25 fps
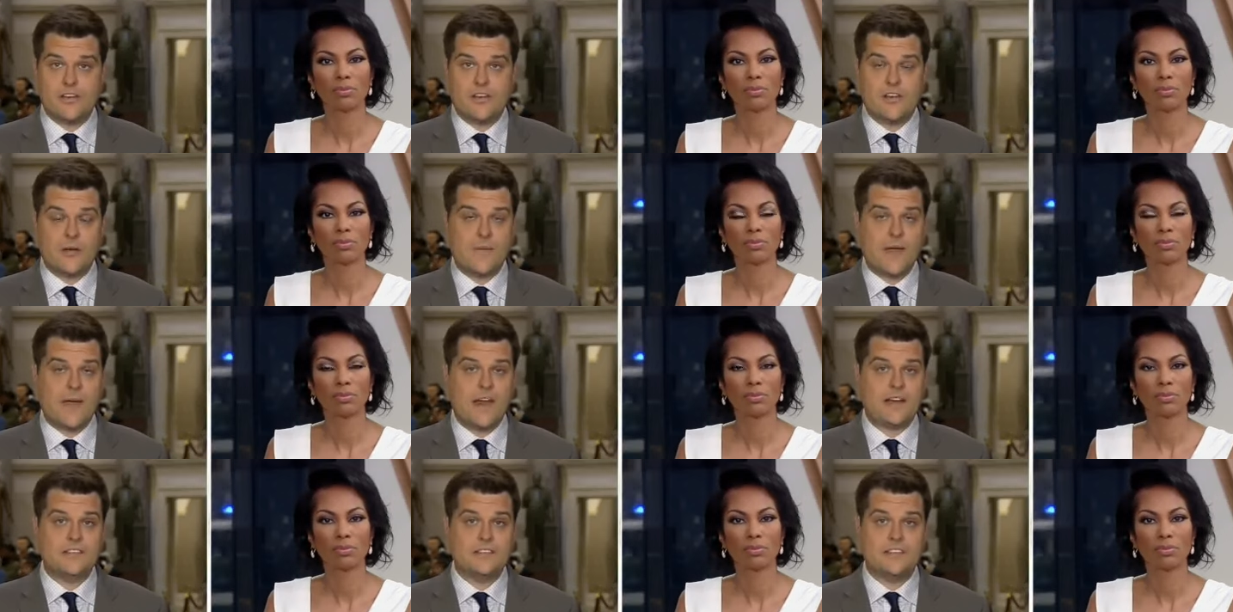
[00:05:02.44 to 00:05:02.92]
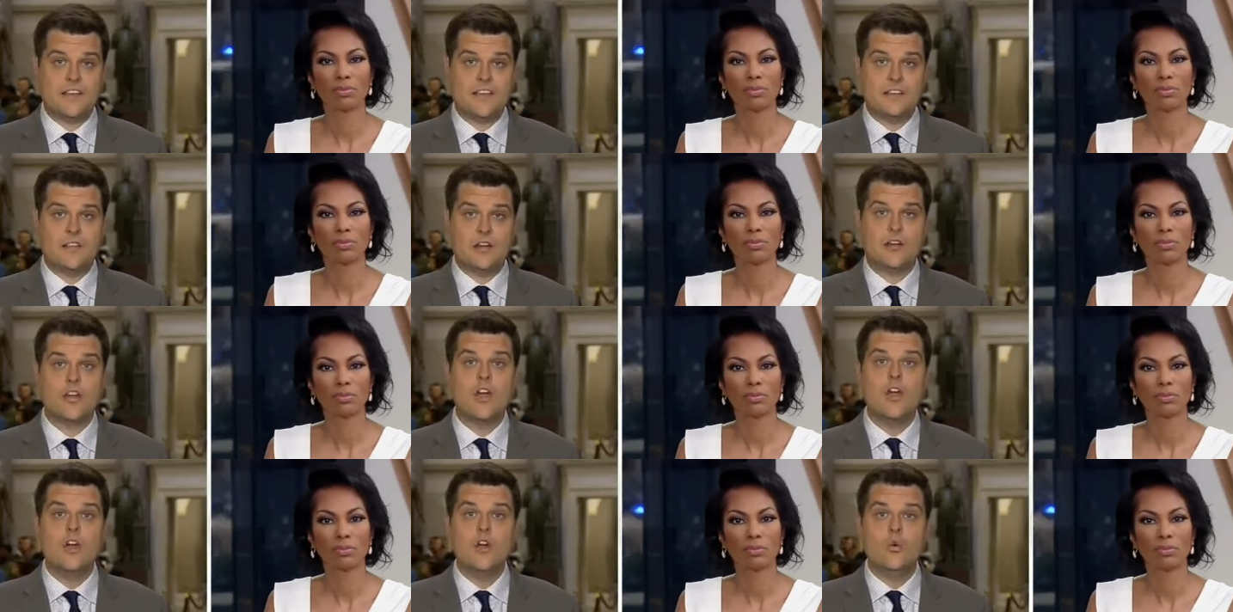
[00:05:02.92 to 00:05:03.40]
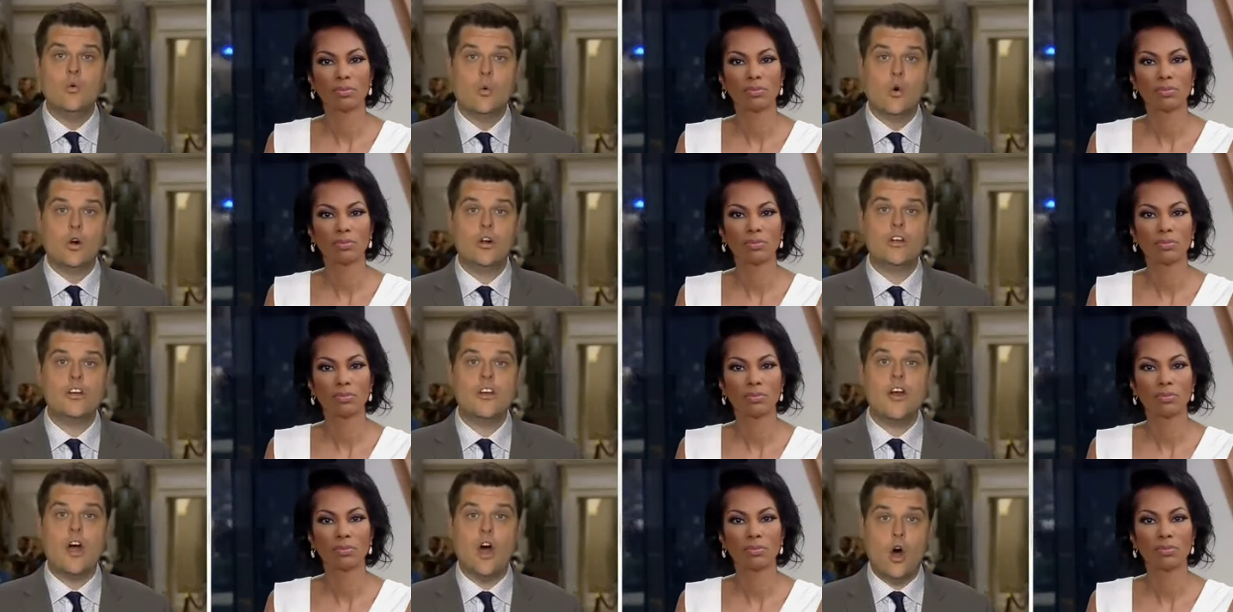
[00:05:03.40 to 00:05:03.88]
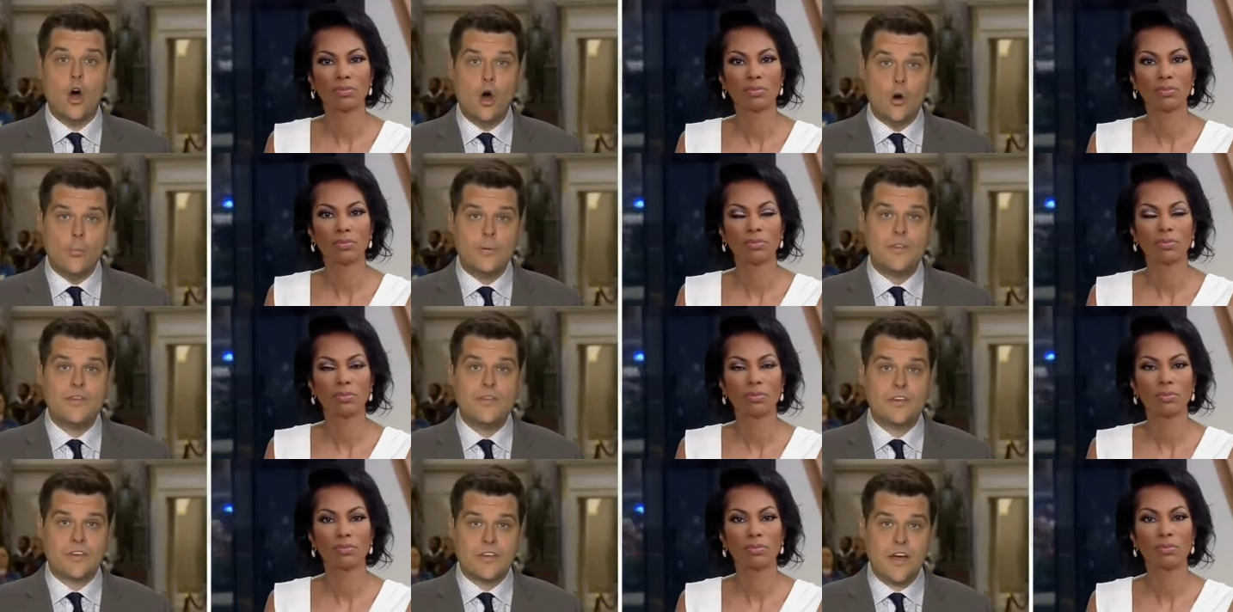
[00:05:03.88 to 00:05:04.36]
Speaker 1: could come out and say, look, we're going to
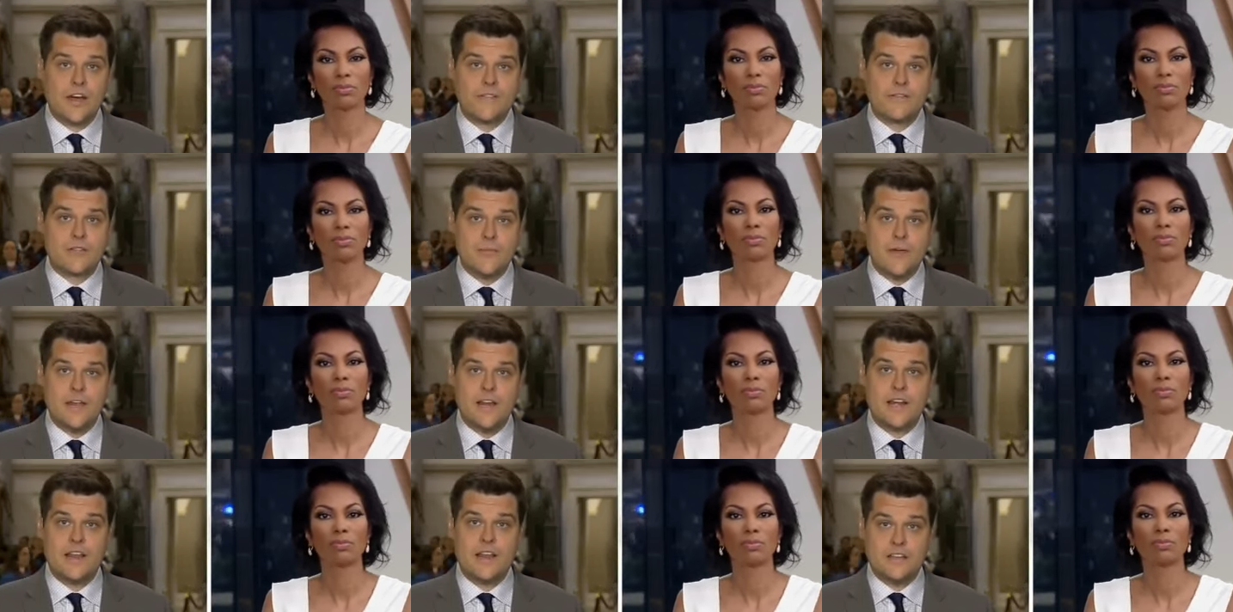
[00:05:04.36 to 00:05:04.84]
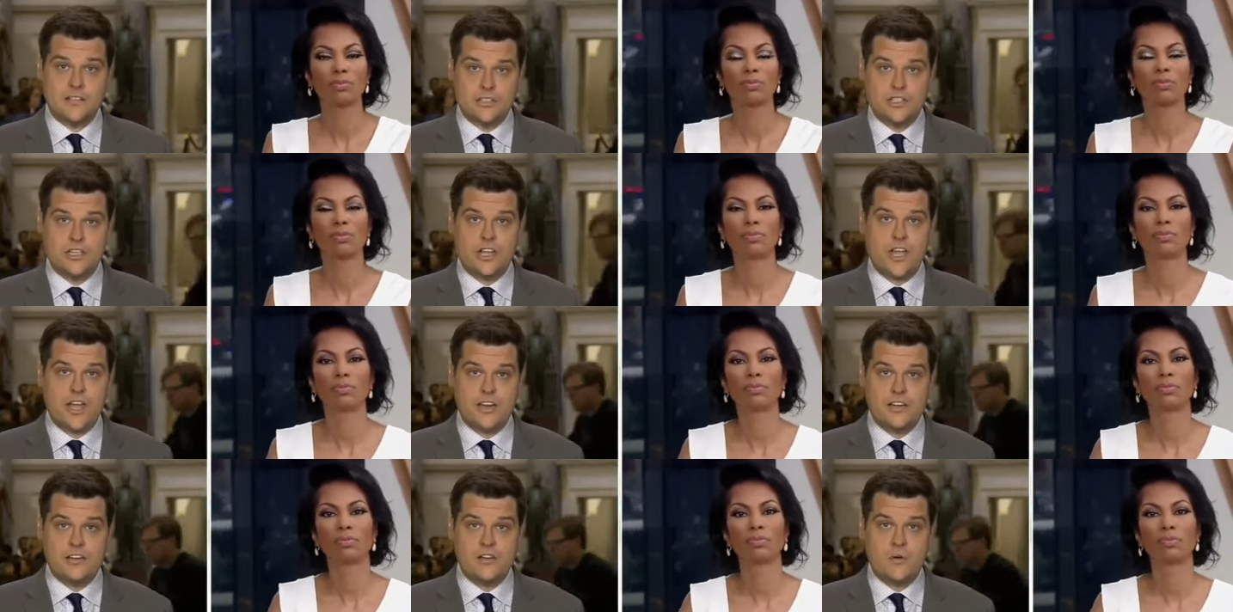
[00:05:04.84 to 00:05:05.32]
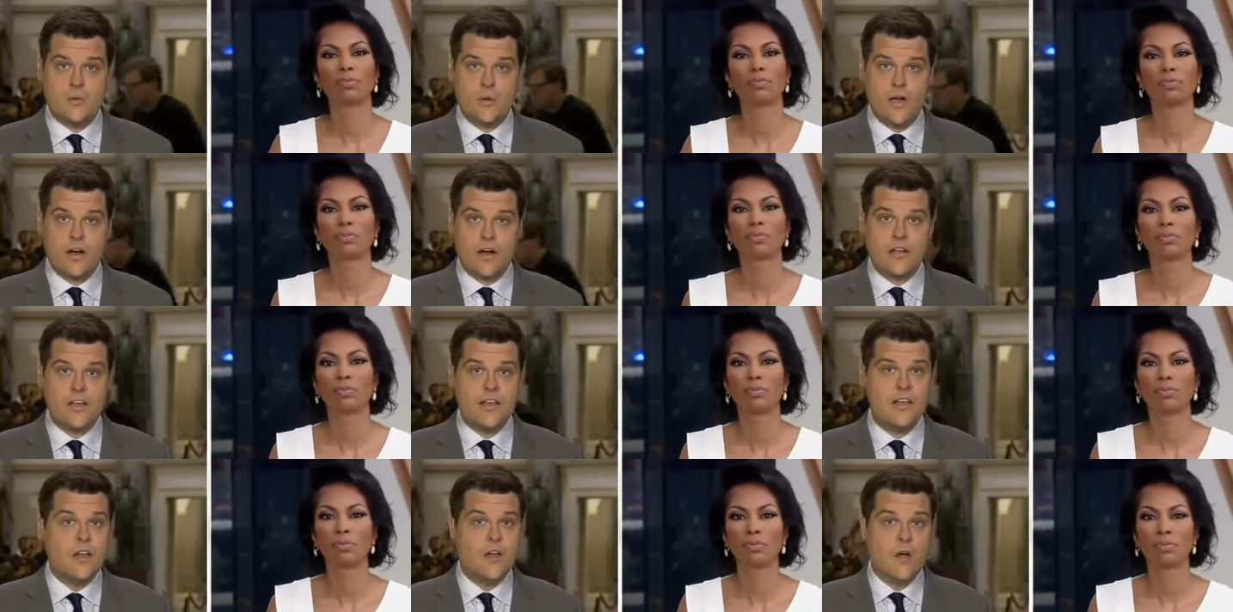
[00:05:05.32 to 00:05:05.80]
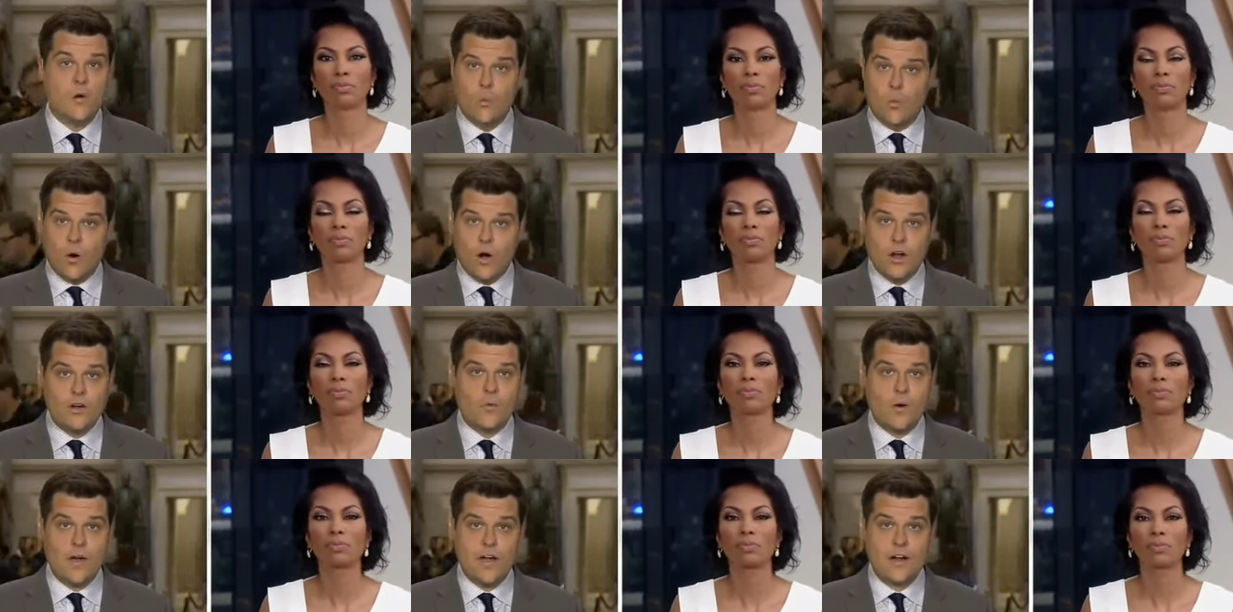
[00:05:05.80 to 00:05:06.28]
open the government in January,
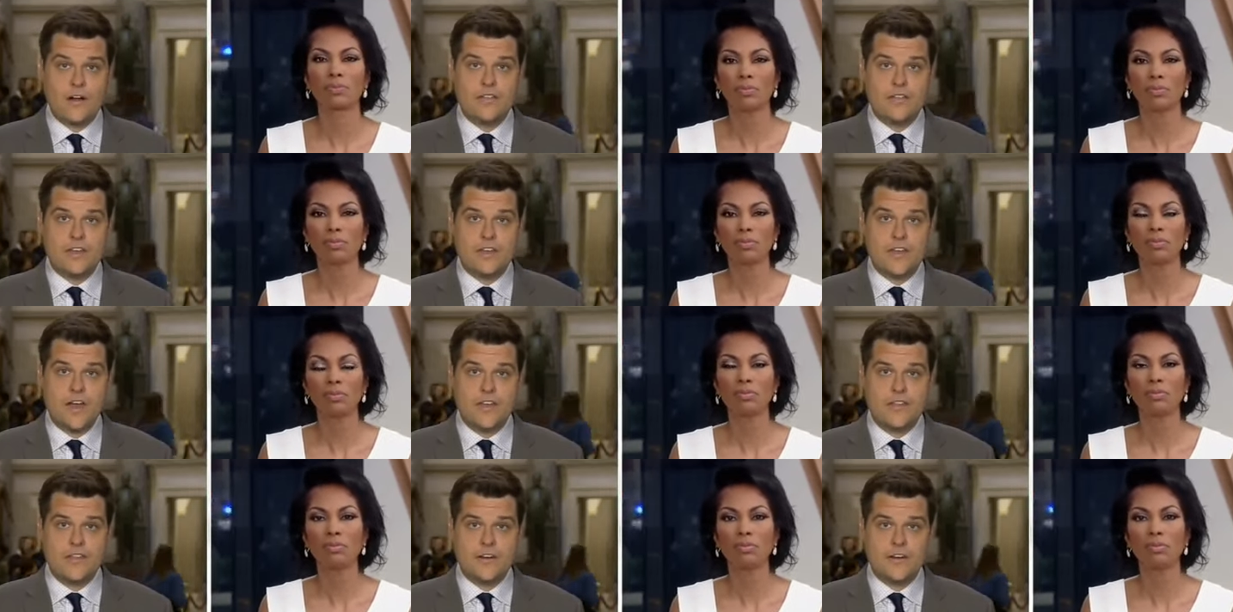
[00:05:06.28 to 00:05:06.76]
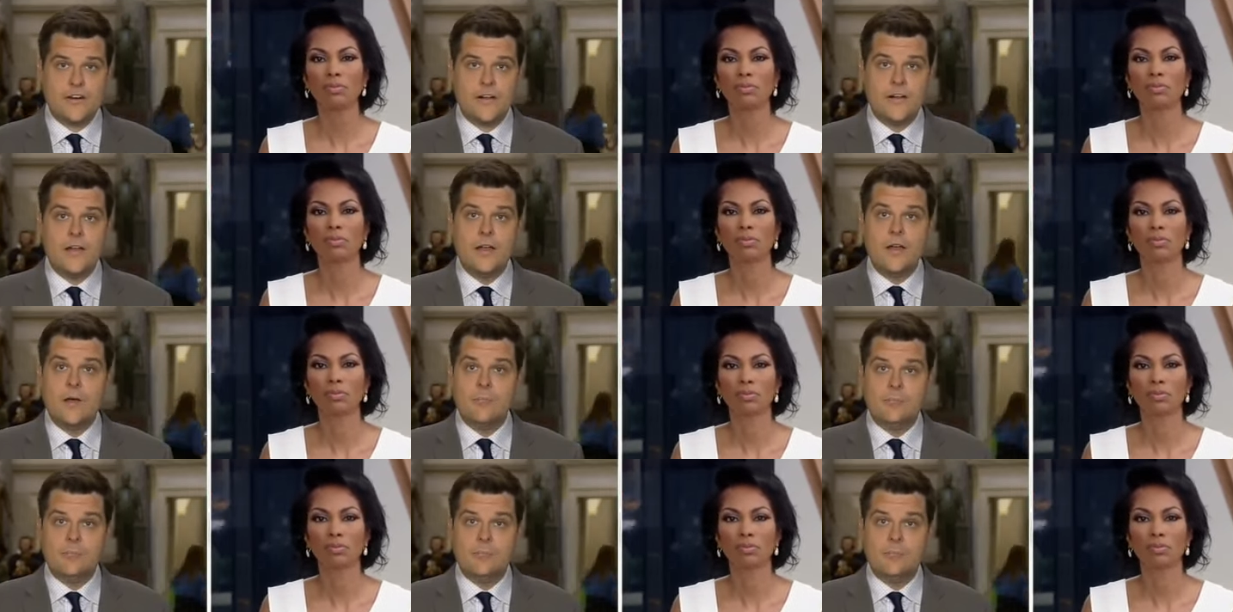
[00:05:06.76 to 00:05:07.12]
one way or the other,